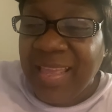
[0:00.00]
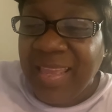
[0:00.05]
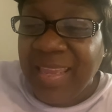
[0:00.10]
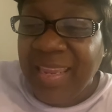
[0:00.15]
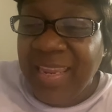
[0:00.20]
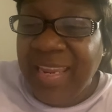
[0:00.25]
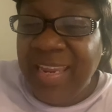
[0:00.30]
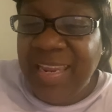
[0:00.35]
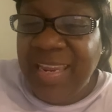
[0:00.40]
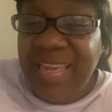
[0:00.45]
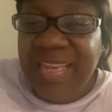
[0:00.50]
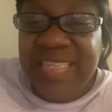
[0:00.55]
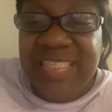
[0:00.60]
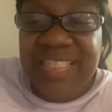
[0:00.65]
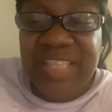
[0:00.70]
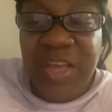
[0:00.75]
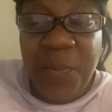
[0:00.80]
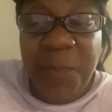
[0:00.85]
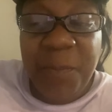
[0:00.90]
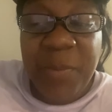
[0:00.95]
It is
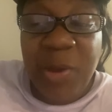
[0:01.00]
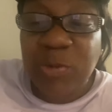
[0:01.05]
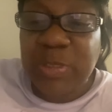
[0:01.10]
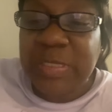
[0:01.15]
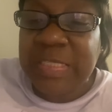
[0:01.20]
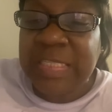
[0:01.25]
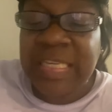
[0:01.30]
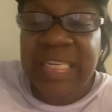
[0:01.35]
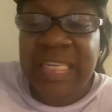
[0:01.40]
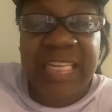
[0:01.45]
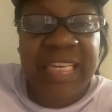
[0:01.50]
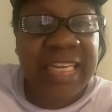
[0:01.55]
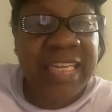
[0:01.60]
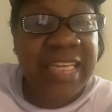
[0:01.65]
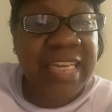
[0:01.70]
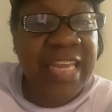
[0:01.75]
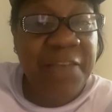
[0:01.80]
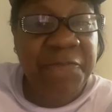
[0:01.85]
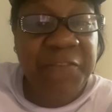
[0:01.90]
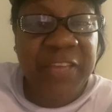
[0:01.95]
the most
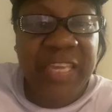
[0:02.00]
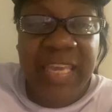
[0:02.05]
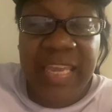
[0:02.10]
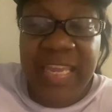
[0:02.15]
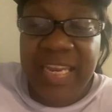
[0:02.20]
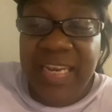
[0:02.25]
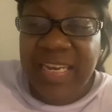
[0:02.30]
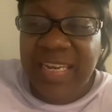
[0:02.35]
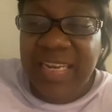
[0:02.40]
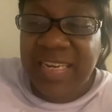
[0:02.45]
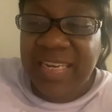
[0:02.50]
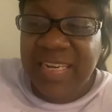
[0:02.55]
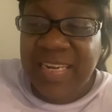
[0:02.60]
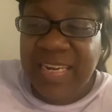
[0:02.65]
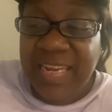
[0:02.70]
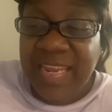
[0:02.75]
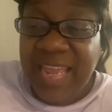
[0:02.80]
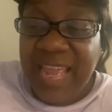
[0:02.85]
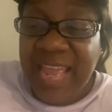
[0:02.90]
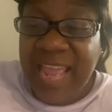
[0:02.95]
significant
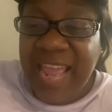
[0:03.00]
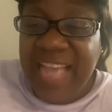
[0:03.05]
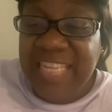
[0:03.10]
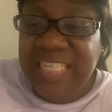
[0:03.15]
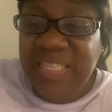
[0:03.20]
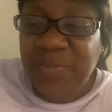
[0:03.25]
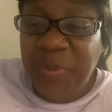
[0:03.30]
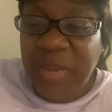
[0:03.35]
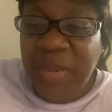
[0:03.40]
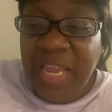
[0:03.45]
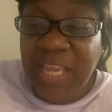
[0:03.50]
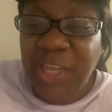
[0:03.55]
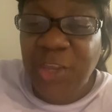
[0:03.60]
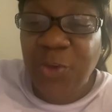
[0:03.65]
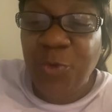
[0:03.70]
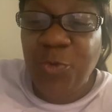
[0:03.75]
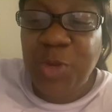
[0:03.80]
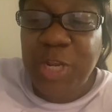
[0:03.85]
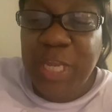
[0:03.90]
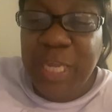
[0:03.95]
aspect
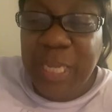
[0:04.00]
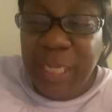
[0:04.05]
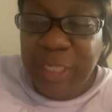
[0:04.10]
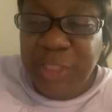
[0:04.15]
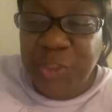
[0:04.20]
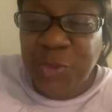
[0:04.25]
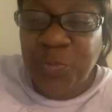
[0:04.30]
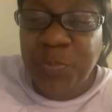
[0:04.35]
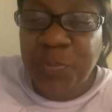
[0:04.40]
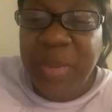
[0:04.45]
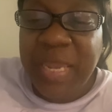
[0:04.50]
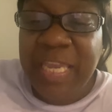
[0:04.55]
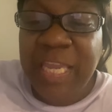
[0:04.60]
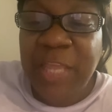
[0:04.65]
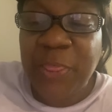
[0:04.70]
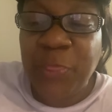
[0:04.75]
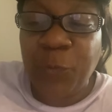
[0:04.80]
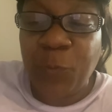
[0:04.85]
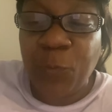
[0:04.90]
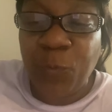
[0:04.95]
you need to make
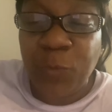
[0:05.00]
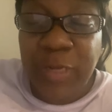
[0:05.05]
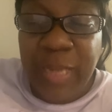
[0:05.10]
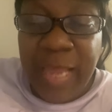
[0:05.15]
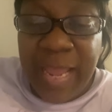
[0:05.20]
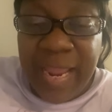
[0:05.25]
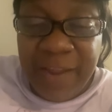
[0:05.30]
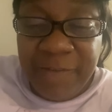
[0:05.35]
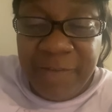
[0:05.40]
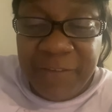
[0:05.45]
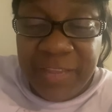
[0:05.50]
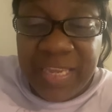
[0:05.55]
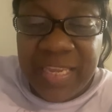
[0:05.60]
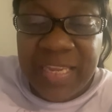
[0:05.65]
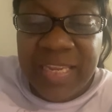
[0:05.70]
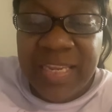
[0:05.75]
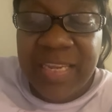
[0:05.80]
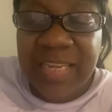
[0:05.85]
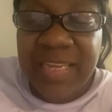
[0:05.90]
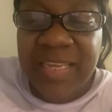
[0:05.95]
it through life,
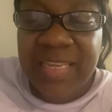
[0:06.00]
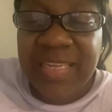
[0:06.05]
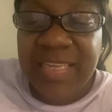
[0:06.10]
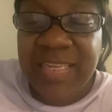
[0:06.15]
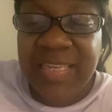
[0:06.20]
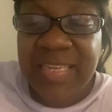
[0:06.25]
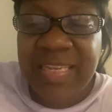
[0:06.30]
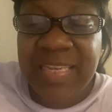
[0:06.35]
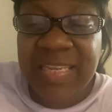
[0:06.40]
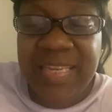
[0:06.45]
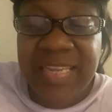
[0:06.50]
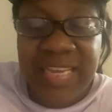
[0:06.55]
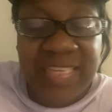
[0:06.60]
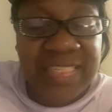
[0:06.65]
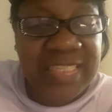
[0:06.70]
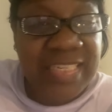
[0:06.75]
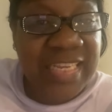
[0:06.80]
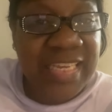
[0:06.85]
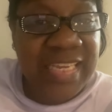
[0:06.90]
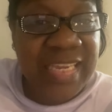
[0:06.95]

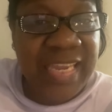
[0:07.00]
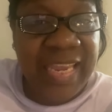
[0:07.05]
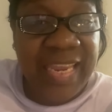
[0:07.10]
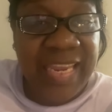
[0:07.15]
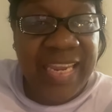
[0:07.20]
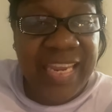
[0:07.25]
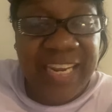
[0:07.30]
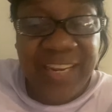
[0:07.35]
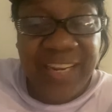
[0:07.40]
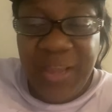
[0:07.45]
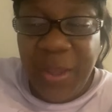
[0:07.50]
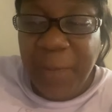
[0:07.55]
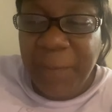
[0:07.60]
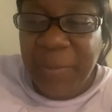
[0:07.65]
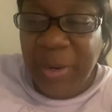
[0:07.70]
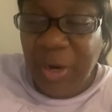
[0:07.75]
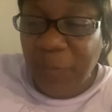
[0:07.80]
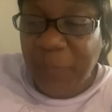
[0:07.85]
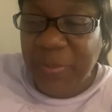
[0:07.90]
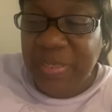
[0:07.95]
destiny, and
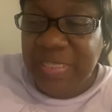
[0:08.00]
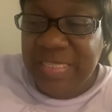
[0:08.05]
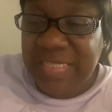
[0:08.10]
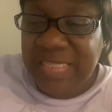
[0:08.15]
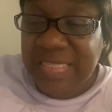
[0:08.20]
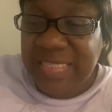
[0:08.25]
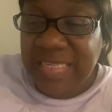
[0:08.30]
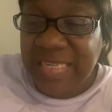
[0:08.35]
purpose.